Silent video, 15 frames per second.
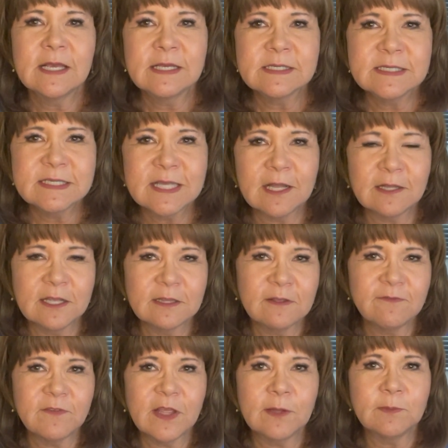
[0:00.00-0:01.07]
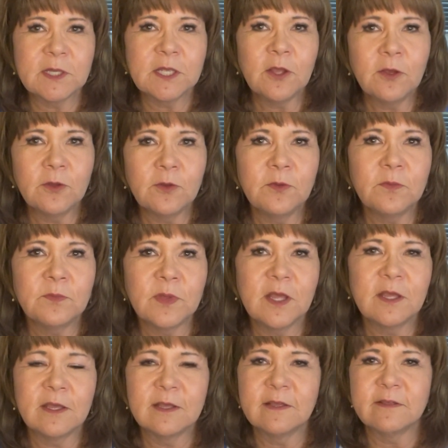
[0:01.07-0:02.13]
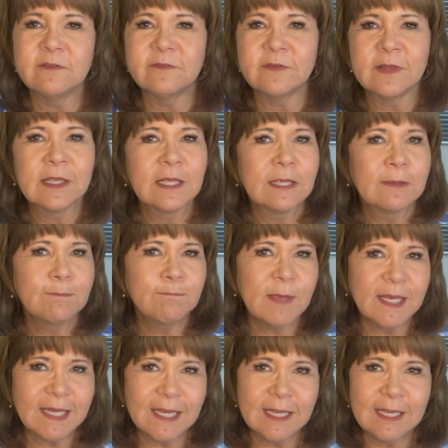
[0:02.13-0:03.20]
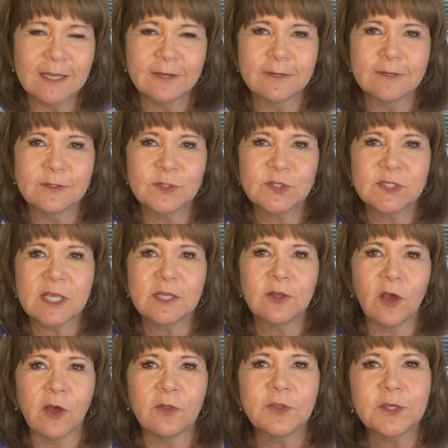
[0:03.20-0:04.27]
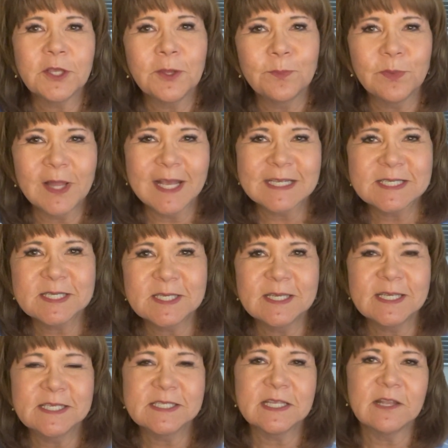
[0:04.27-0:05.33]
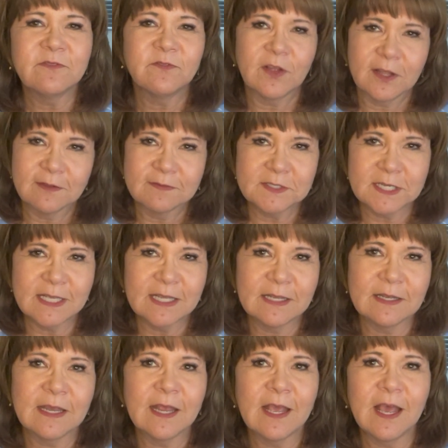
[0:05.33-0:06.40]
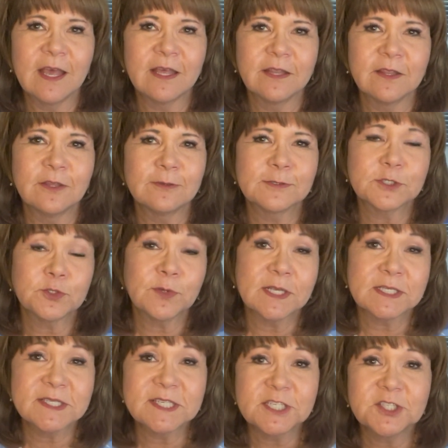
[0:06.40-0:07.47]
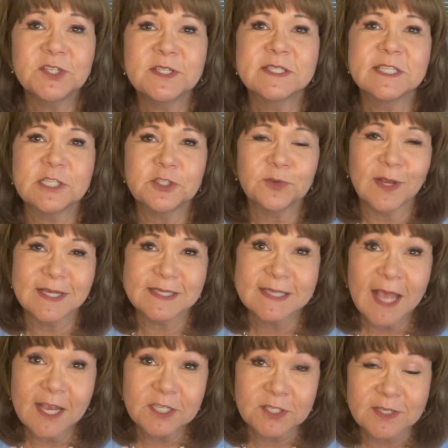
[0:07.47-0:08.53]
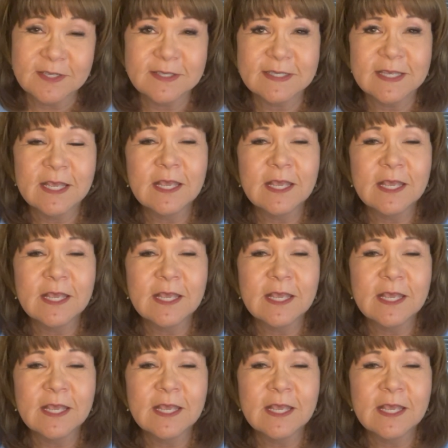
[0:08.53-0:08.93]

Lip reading: selling the family home of many years and all the complexities involved in those transitions and transactions.